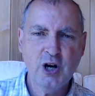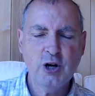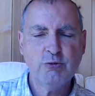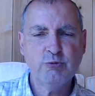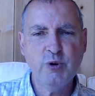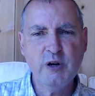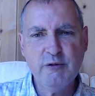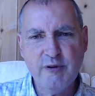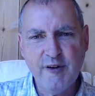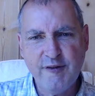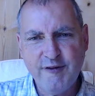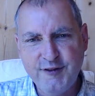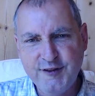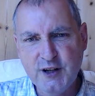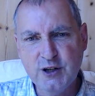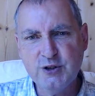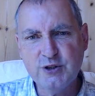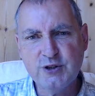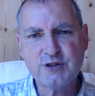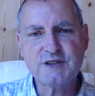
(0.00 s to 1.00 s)
We
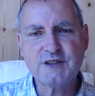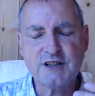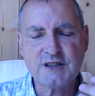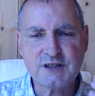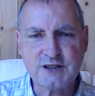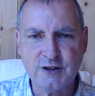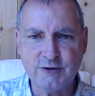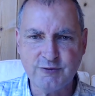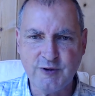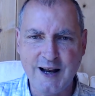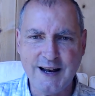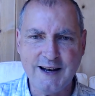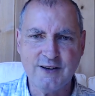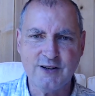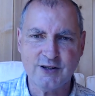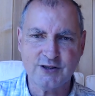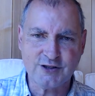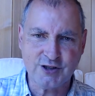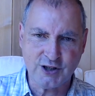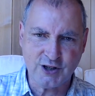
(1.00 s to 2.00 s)
refuse to
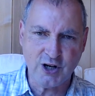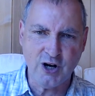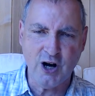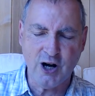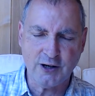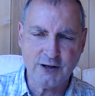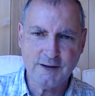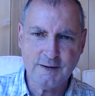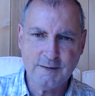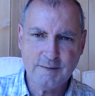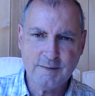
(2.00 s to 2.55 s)
surrender to God.